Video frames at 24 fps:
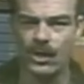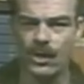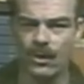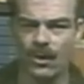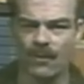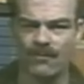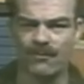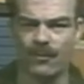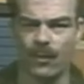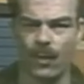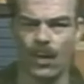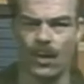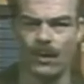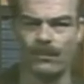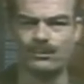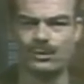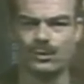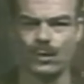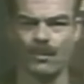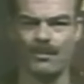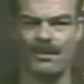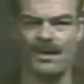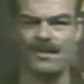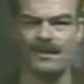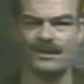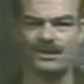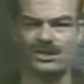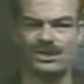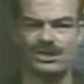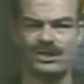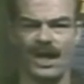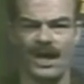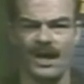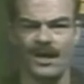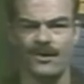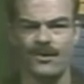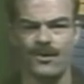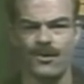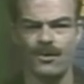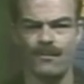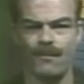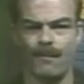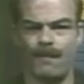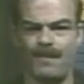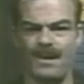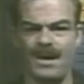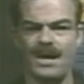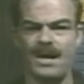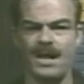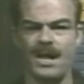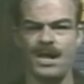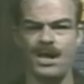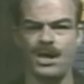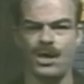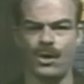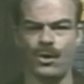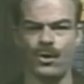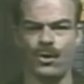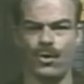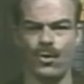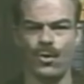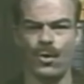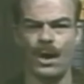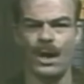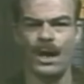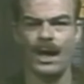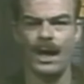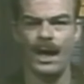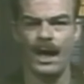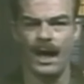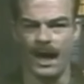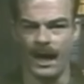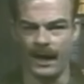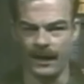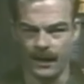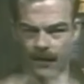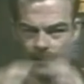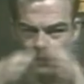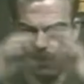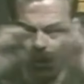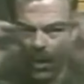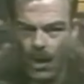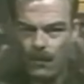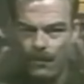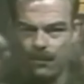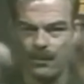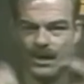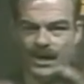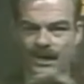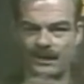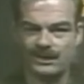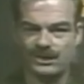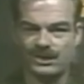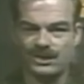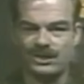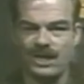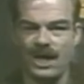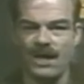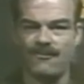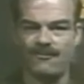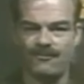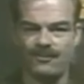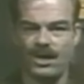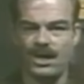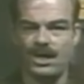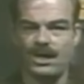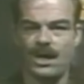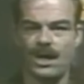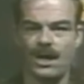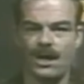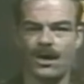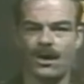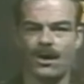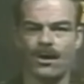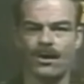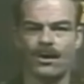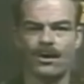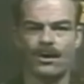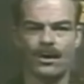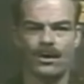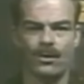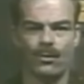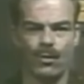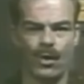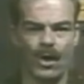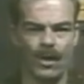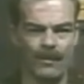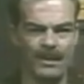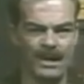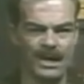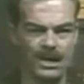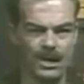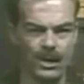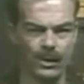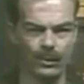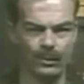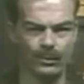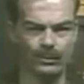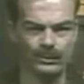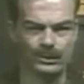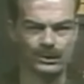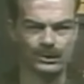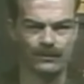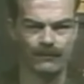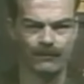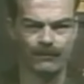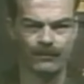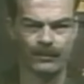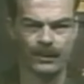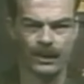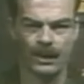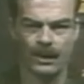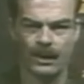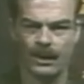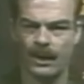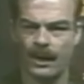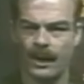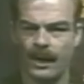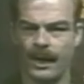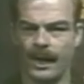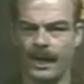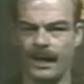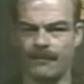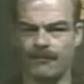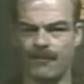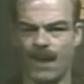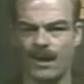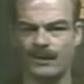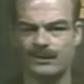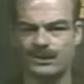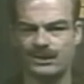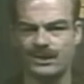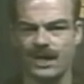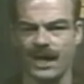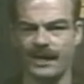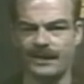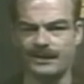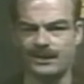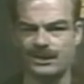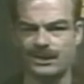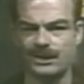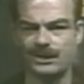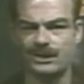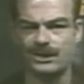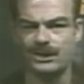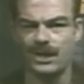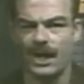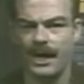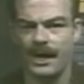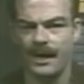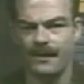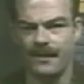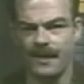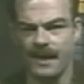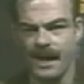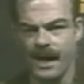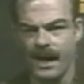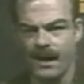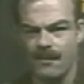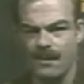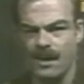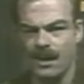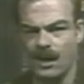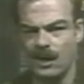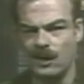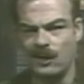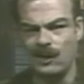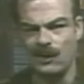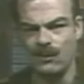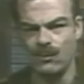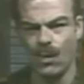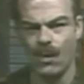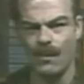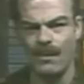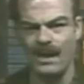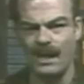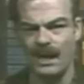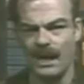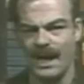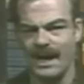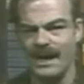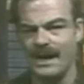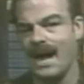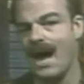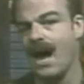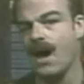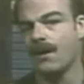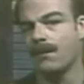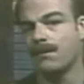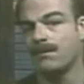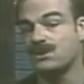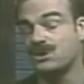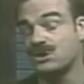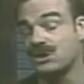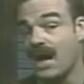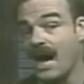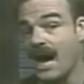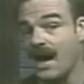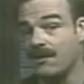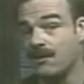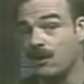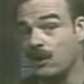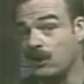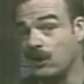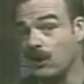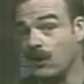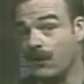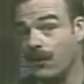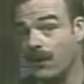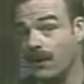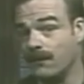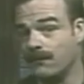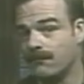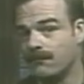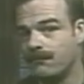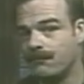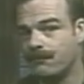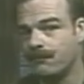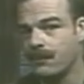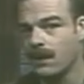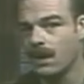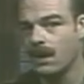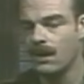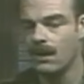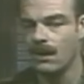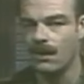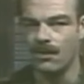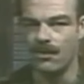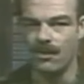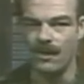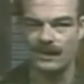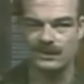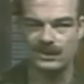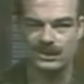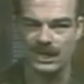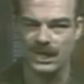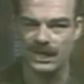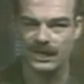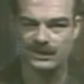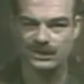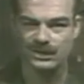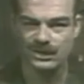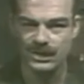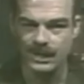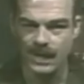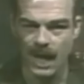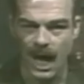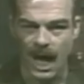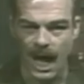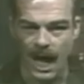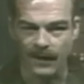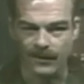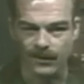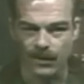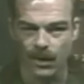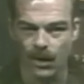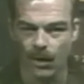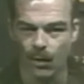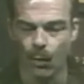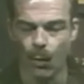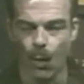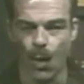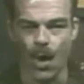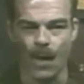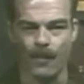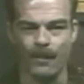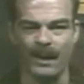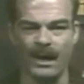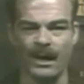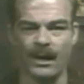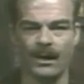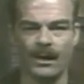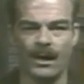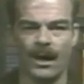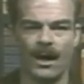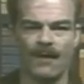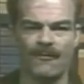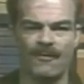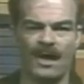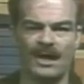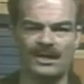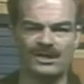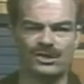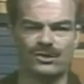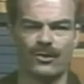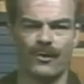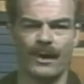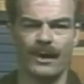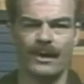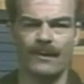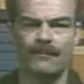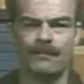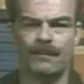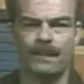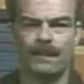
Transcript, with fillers: uniforms will be the standard BDU and appropriate safety gear will be used. In most cases, the ammunition will be laid out beside the shooter. This is not a warping of history.